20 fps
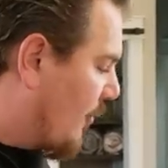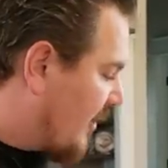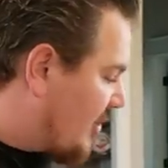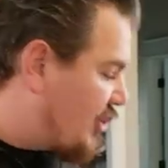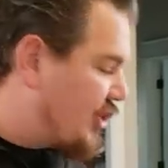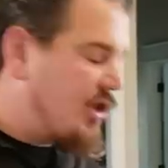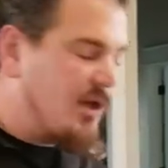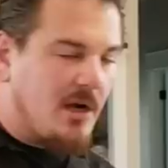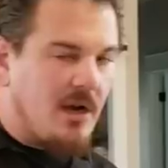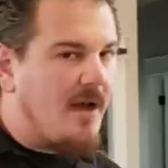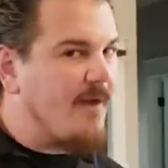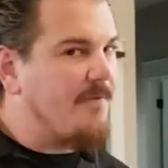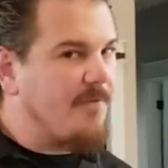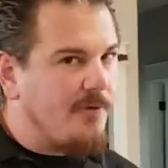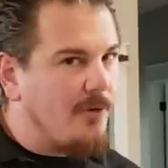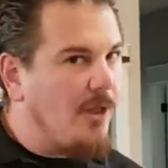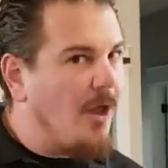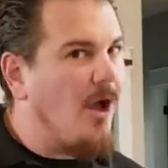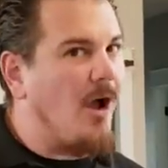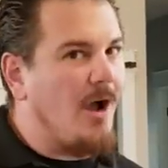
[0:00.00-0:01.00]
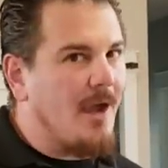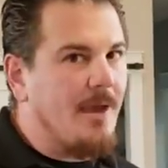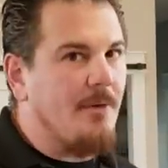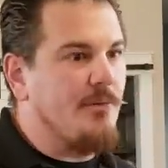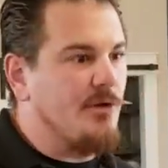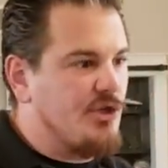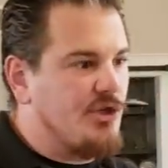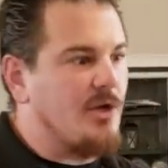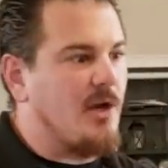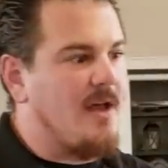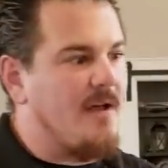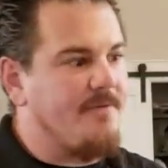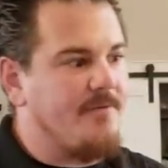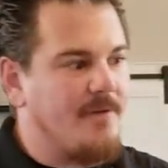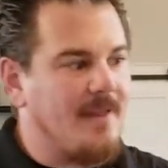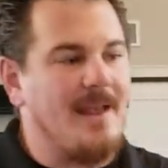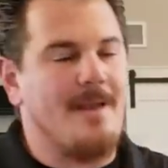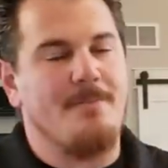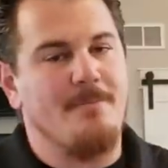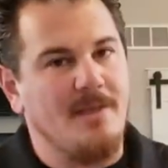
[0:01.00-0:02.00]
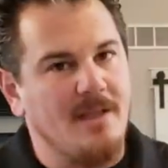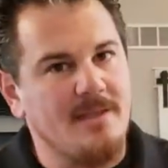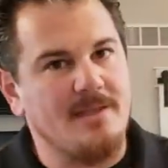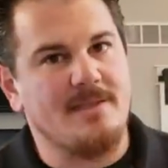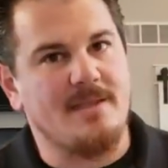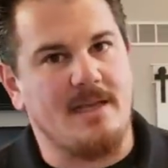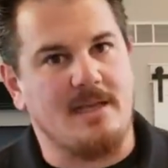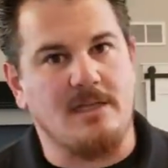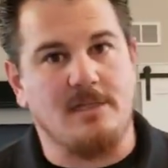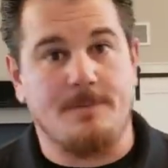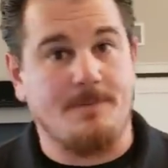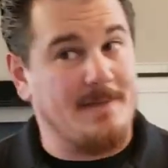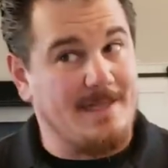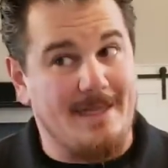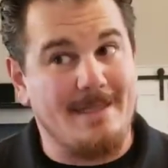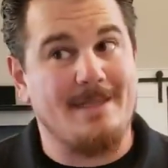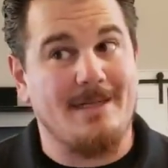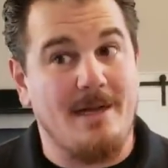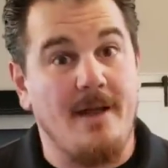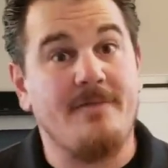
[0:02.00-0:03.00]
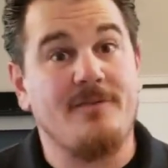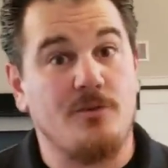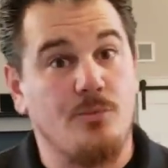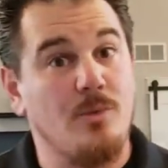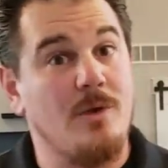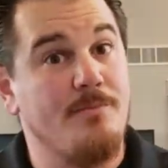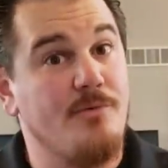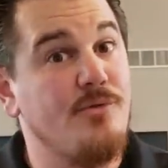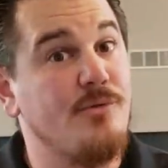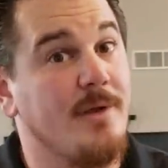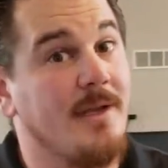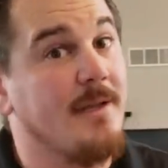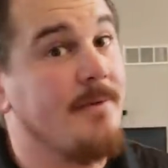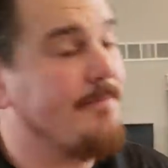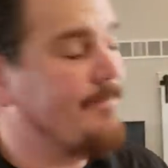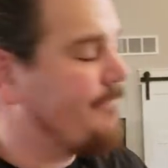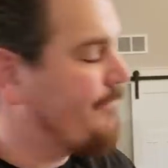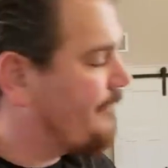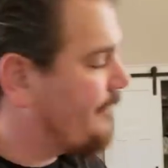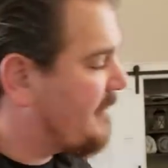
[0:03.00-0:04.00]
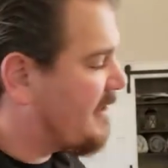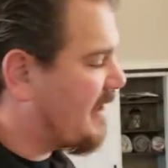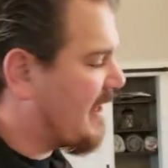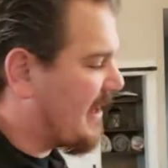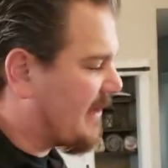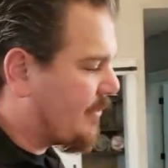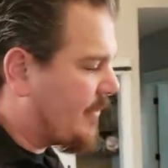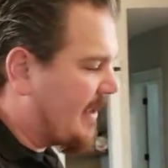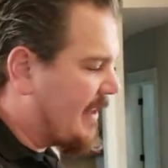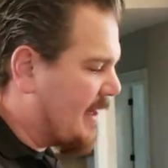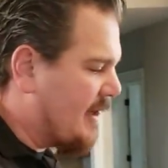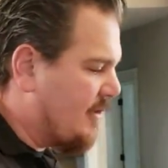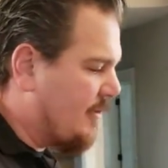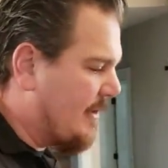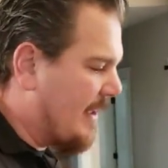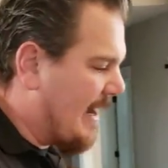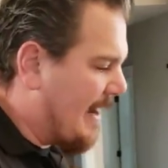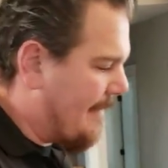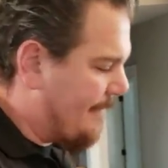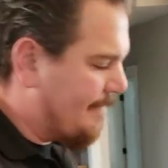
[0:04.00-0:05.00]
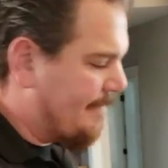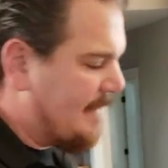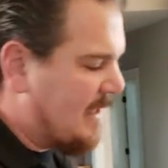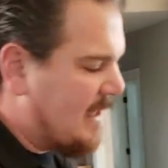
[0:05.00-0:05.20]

it wouldn't shut off for long, it would shut off for like milliseconds, but that's enough to reboot it. So that's why they do that.